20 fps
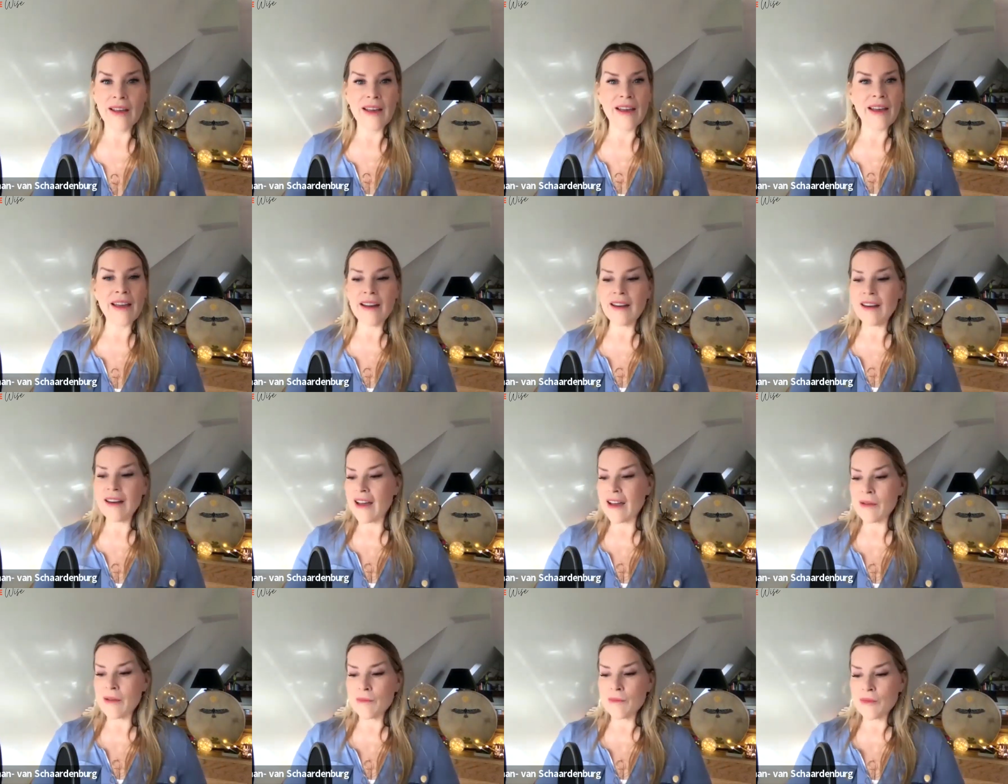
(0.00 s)
And
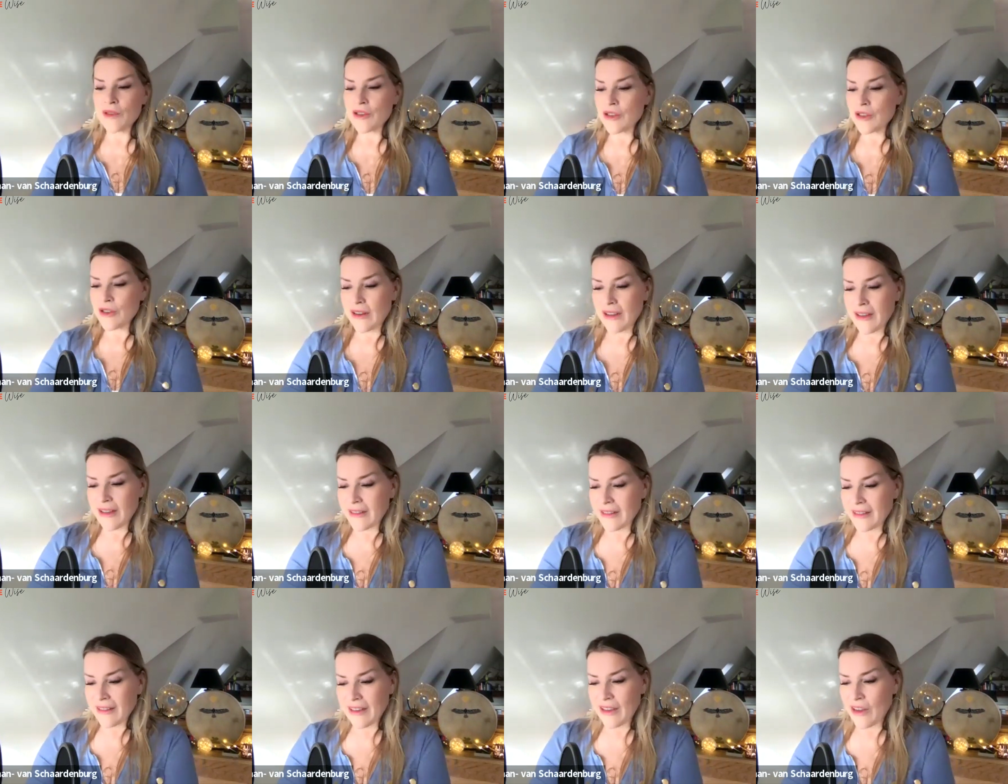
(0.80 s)

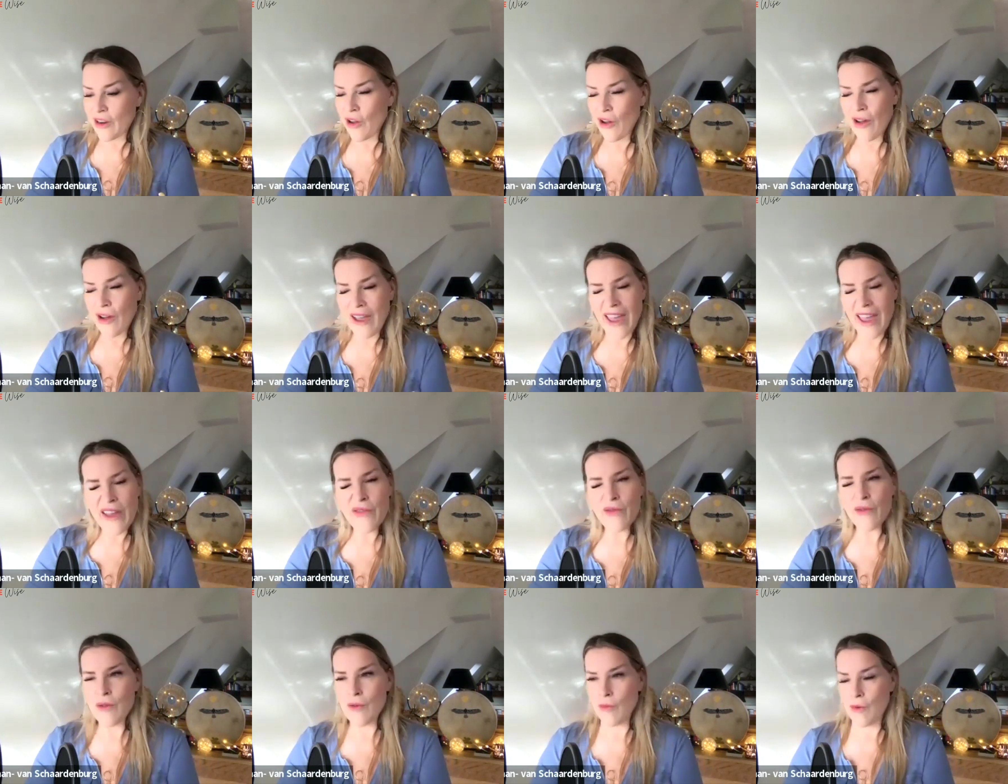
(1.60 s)
you know,
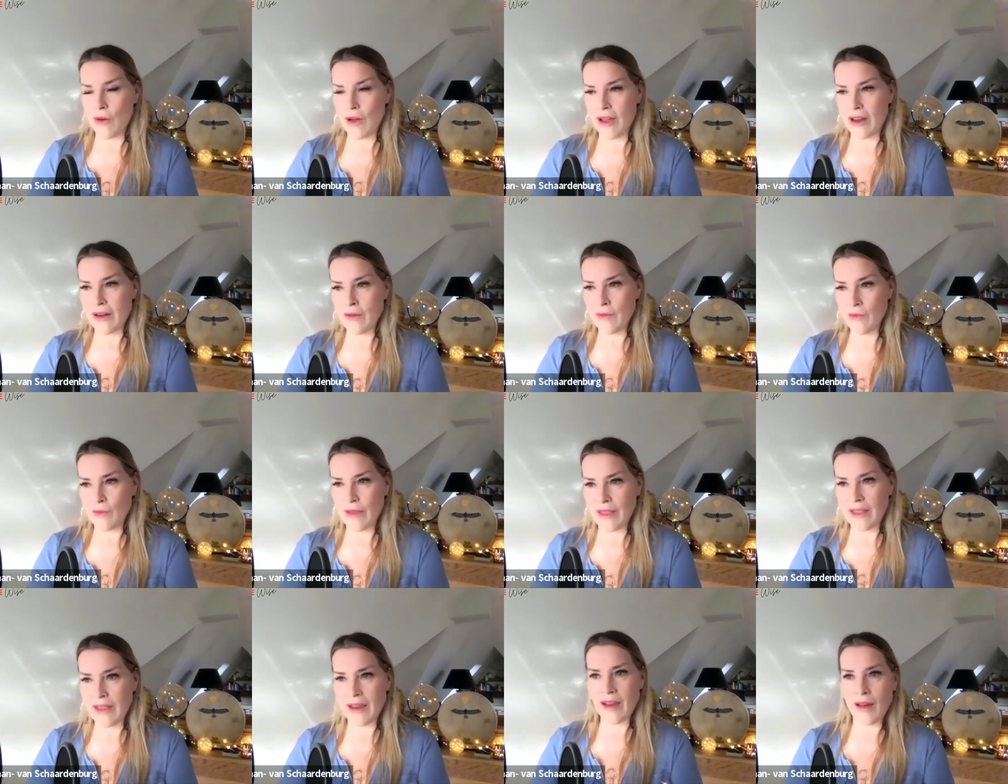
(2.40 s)
everyone,
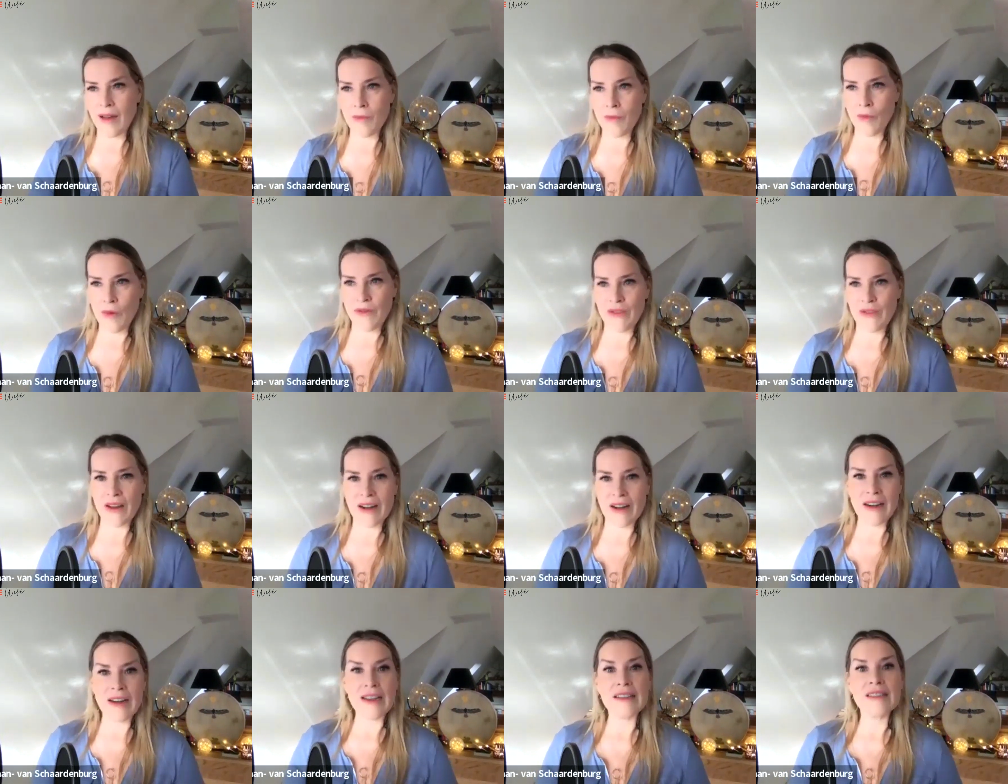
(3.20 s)
when they come with their
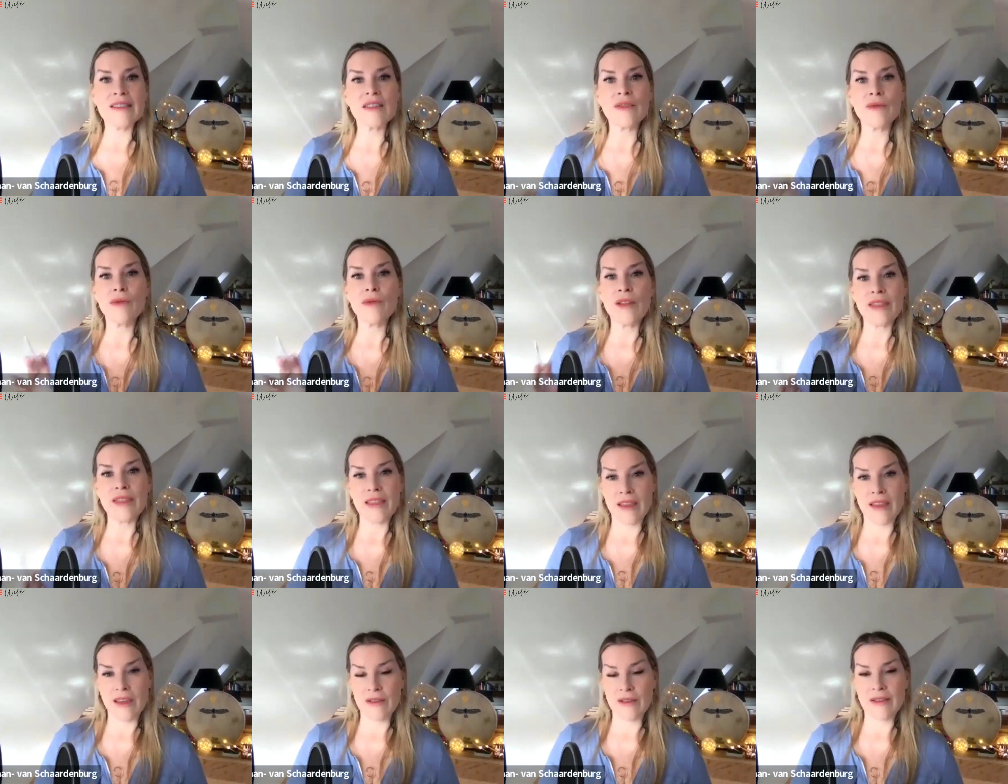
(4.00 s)
lists of what
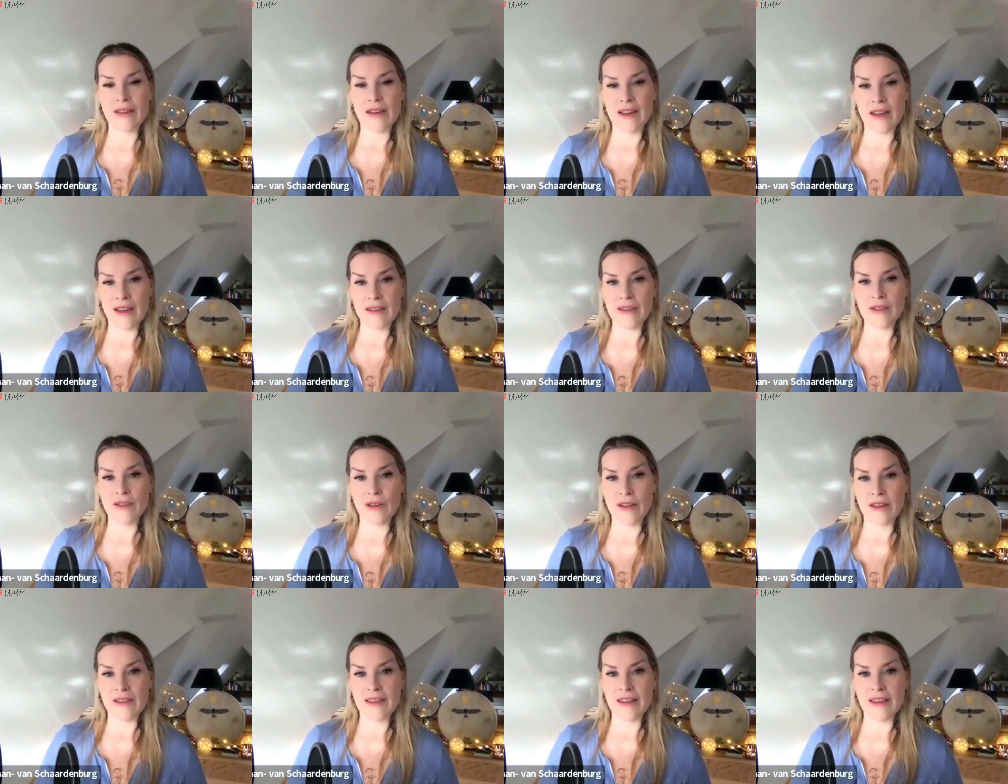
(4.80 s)
they used to like
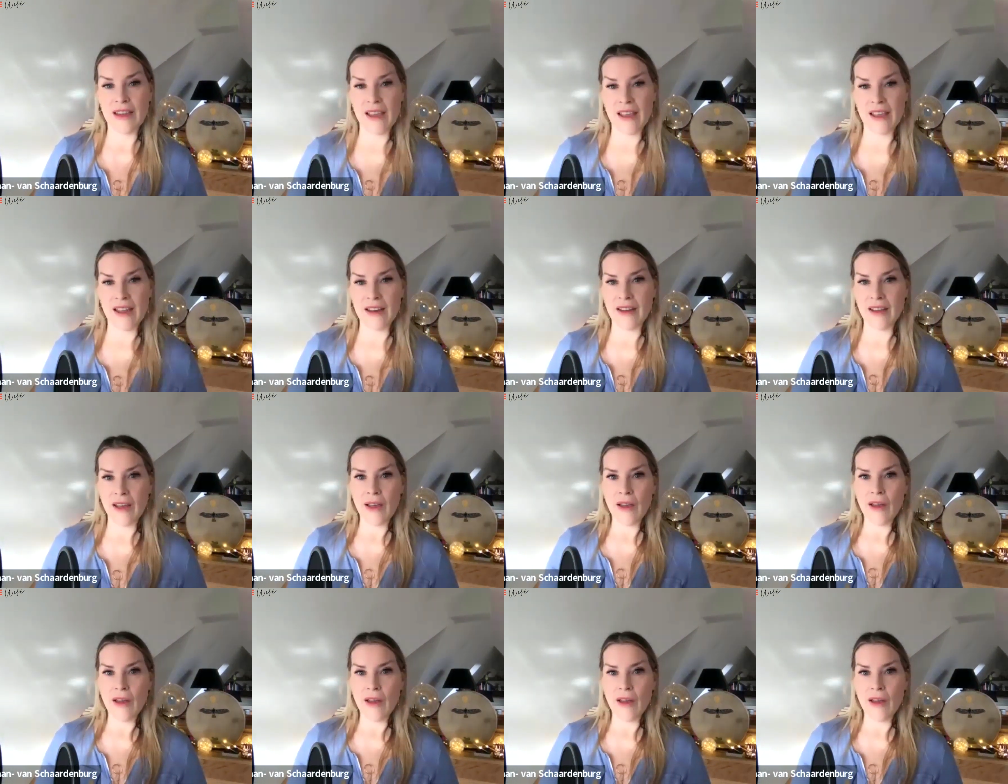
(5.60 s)
doing as a kid,